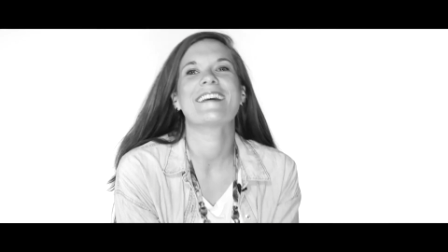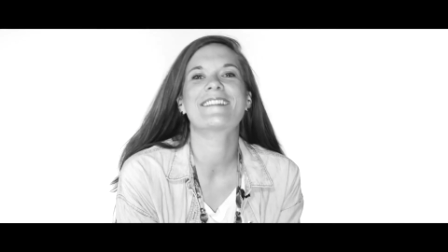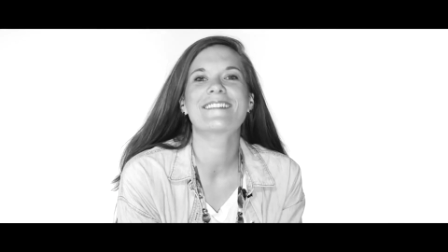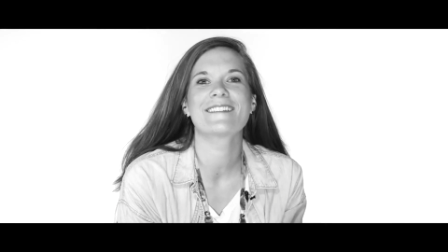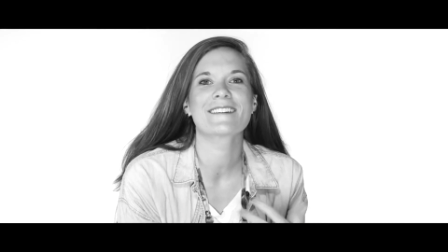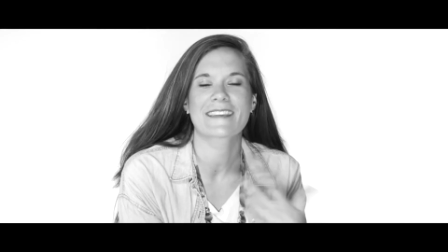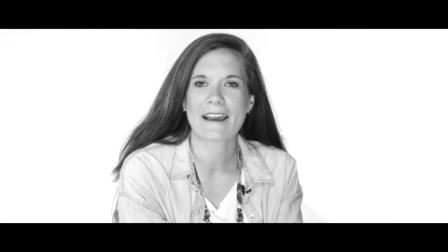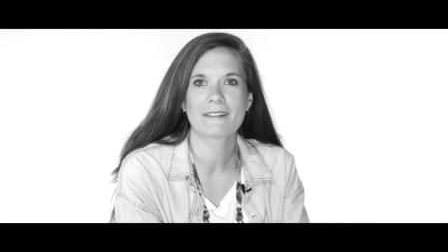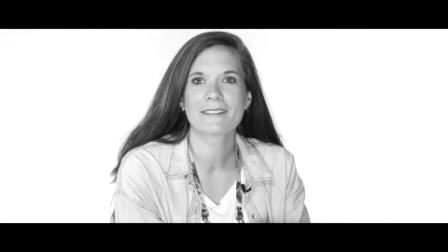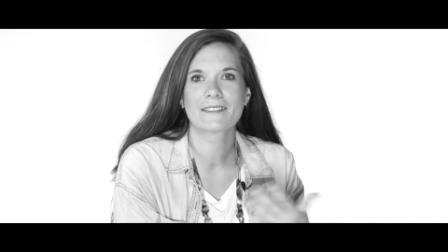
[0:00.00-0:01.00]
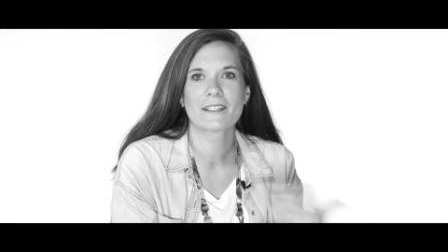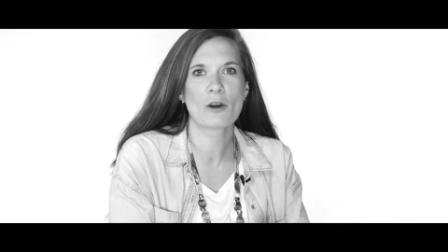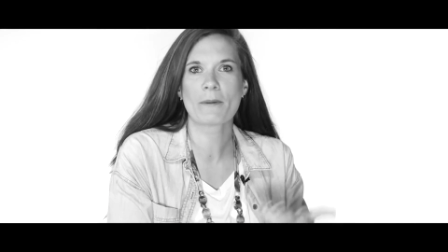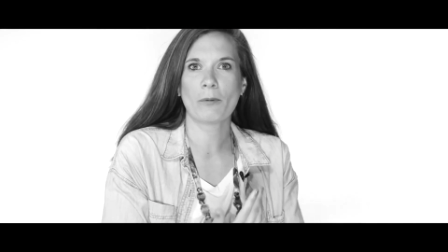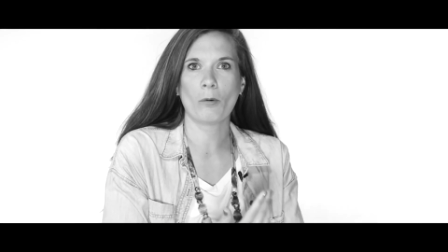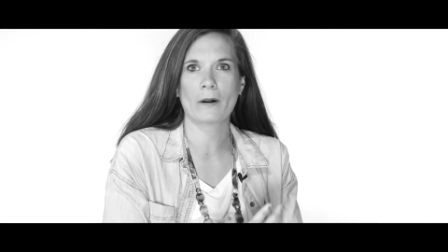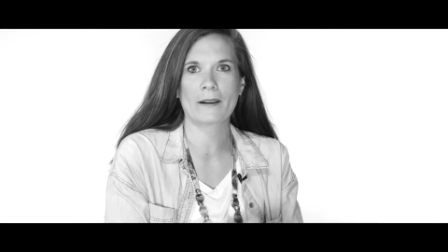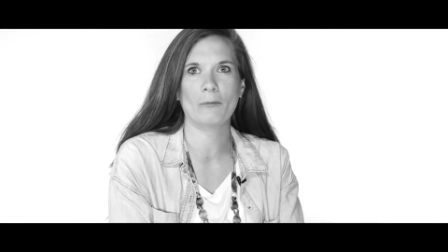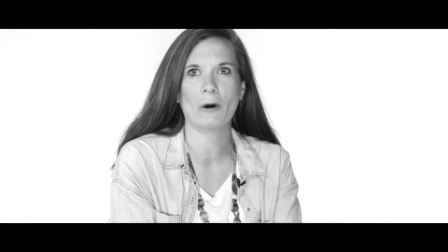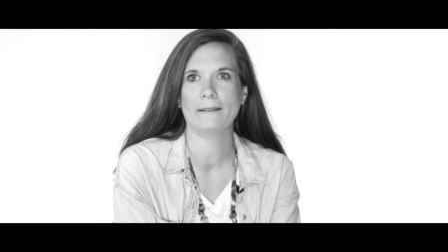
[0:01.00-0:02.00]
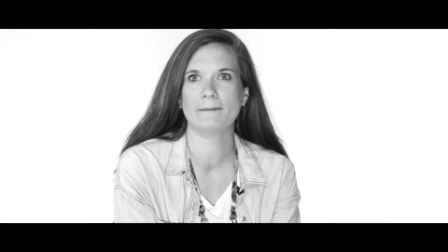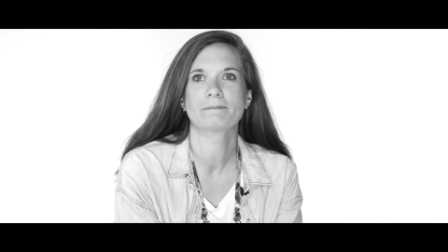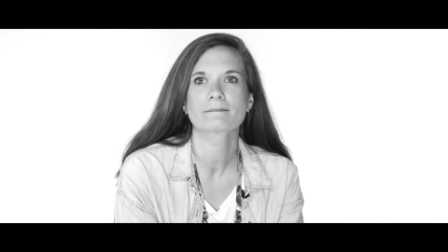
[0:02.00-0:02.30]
is to just get to know people one on one.